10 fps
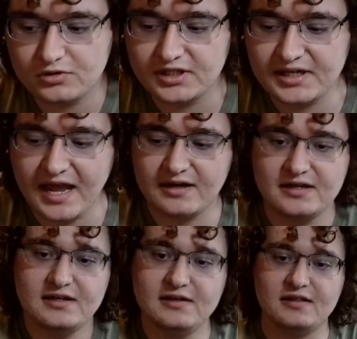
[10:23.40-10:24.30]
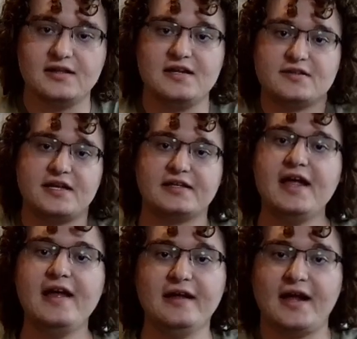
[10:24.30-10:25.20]
and dandy and things like
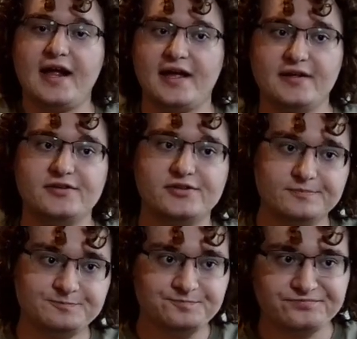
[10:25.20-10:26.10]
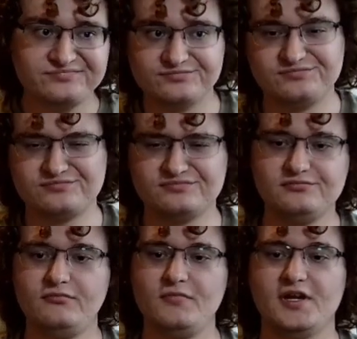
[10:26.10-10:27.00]
that. And
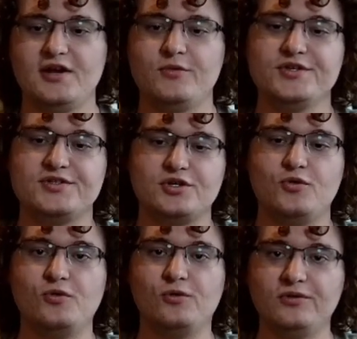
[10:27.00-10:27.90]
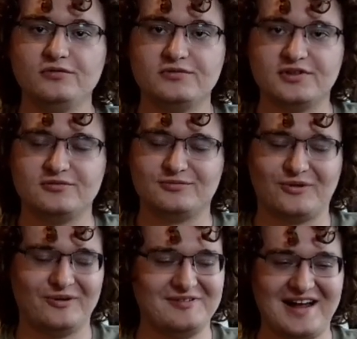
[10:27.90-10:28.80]
it was cool.
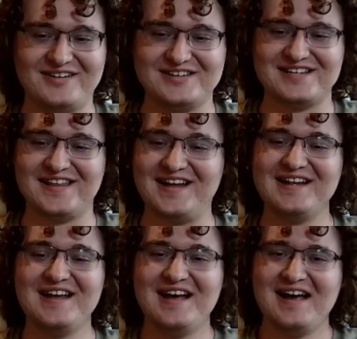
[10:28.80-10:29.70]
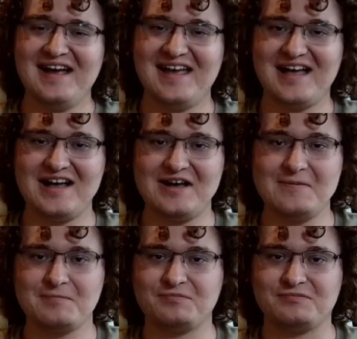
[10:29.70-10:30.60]
Or I already said that.
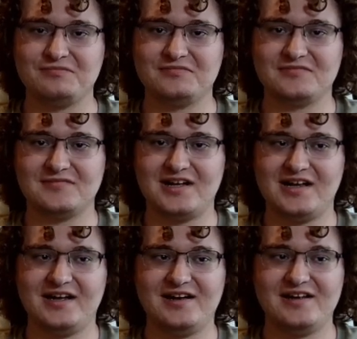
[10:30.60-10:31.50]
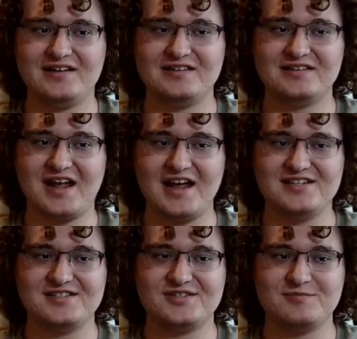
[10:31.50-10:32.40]
Um, and I
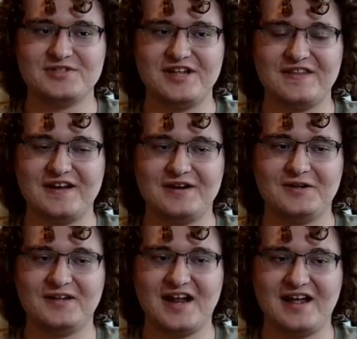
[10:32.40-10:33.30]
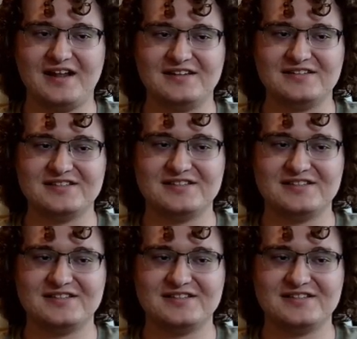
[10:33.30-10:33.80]
just am sitting there and